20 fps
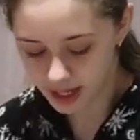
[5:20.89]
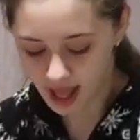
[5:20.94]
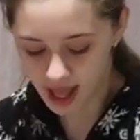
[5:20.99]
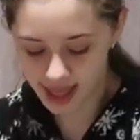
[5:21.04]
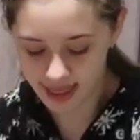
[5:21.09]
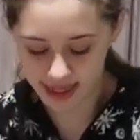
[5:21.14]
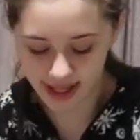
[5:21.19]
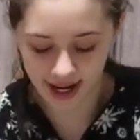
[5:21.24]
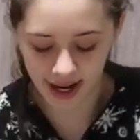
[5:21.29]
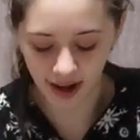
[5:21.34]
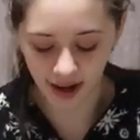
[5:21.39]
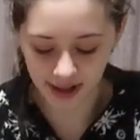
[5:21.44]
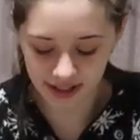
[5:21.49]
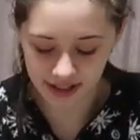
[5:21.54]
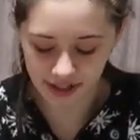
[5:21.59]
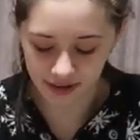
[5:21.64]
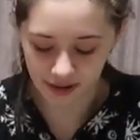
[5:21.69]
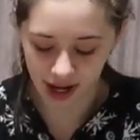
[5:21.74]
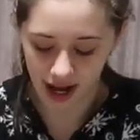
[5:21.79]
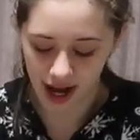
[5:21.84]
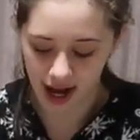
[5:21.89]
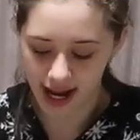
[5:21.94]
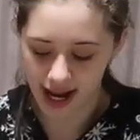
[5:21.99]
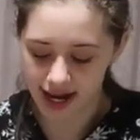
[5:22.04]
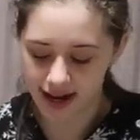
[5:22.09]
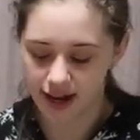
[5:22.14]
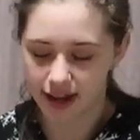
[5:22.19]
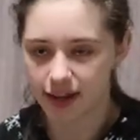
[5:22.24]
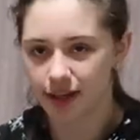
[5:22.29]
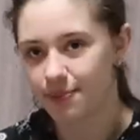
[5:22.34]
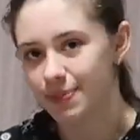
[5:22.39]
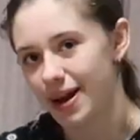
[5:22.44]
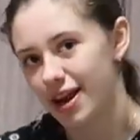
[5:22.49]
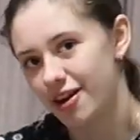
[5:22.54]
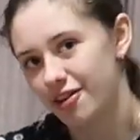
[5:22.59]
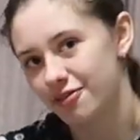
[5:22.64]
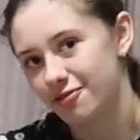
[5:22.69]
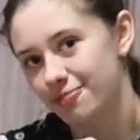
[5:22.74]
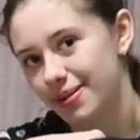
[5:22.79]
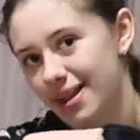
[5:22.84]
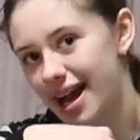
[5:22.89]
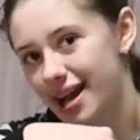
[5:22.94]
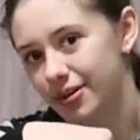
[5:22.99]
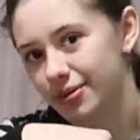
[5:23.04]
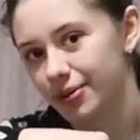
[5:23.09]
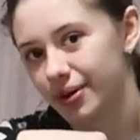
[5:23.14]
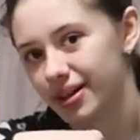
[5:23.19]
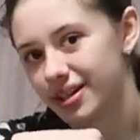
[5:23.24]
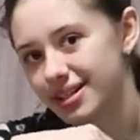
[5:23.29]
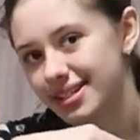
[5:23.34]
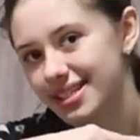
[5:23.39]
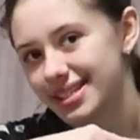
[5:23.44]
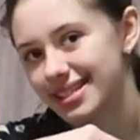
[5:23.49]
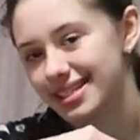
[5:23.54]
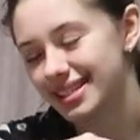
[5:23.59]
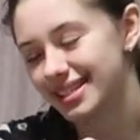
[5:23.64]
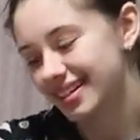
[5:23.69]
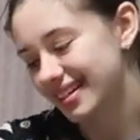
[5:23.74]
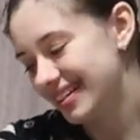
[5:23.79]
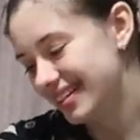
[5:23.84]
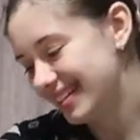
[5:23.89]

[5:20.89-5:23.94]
And then I also got another pair of black ones.